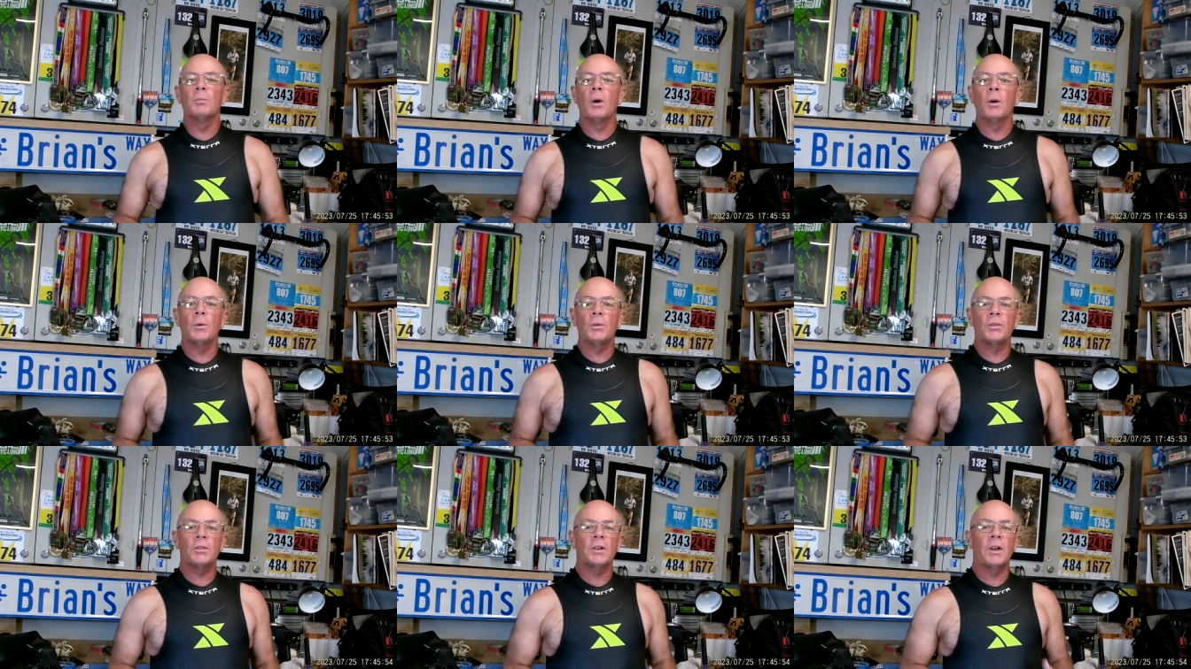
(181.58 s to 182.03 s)

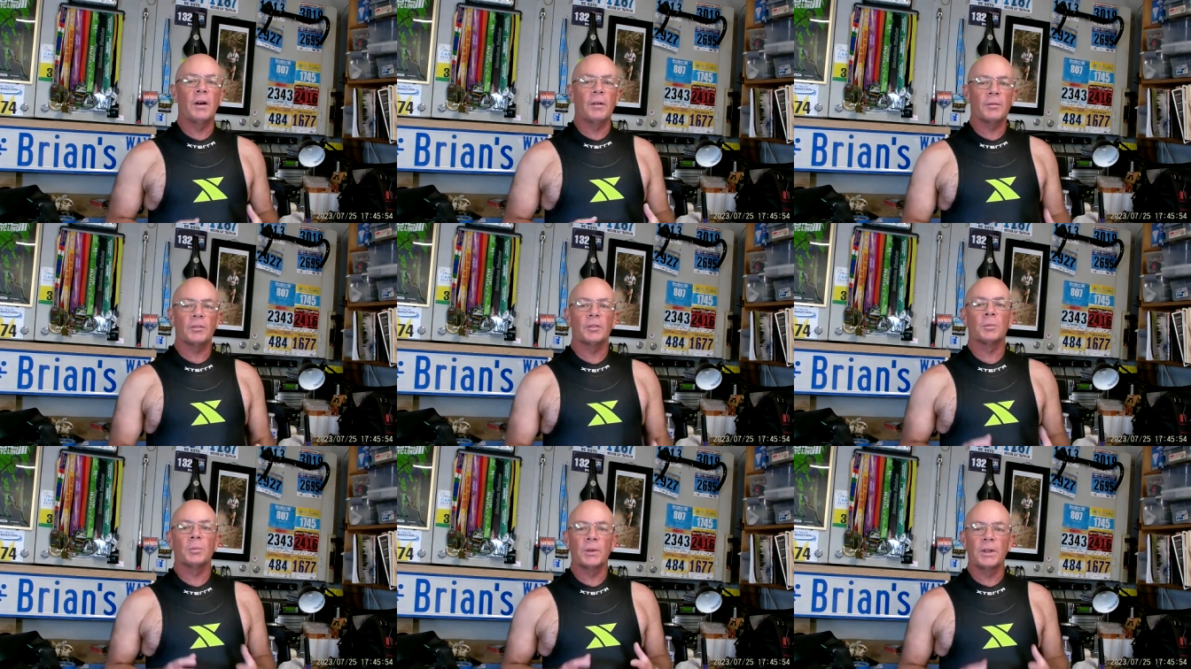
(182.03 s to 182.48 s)
most
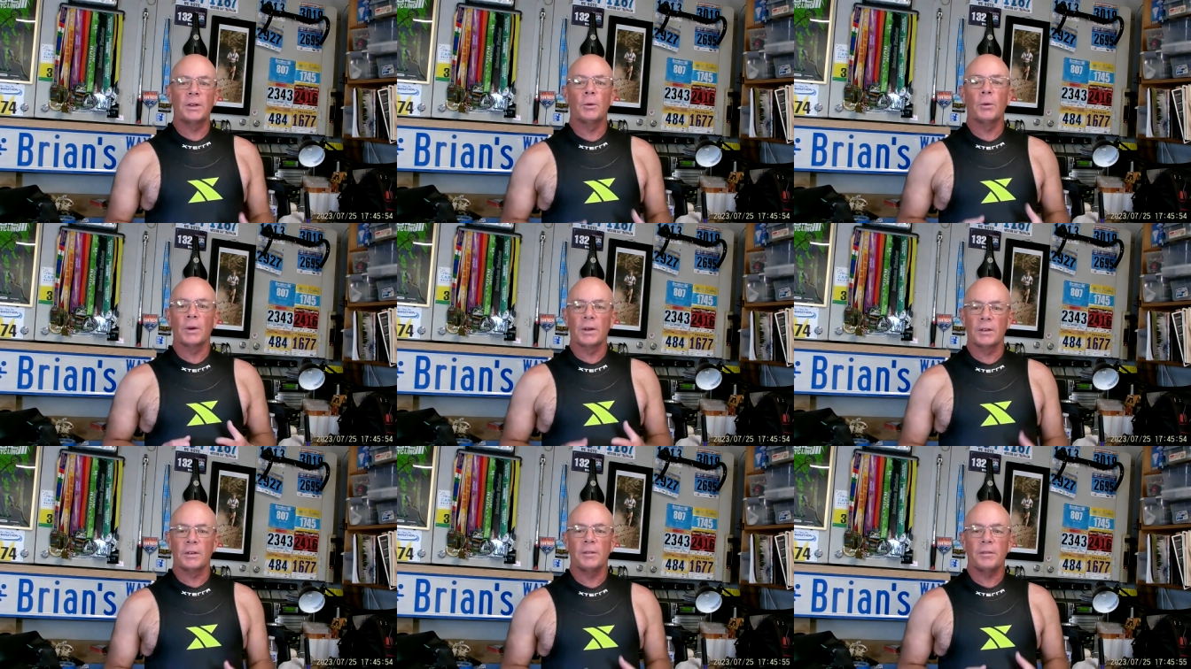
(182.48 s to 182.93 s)
comfortably
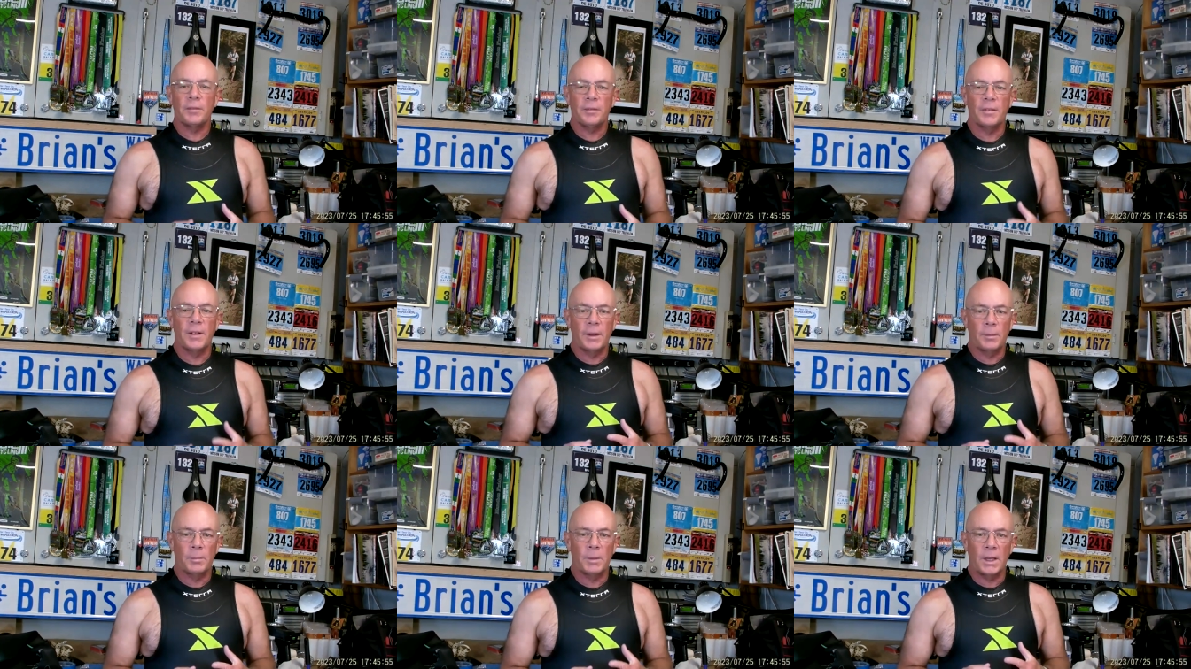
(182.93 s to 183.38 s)
going to
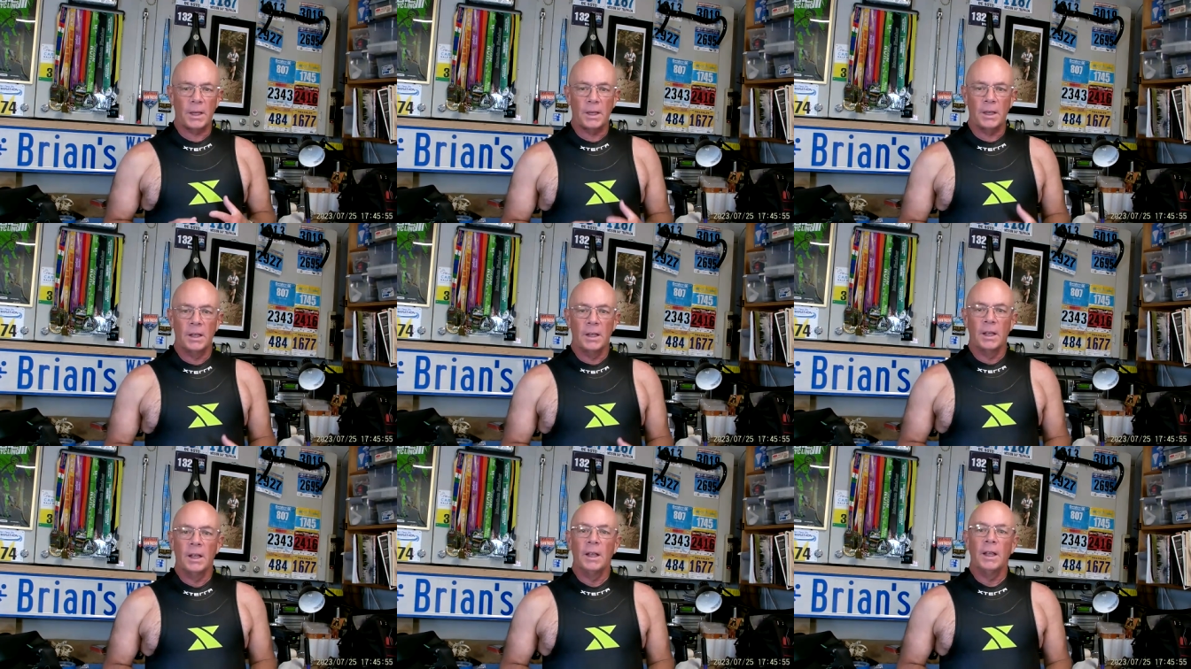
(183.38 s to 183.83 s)
fit me.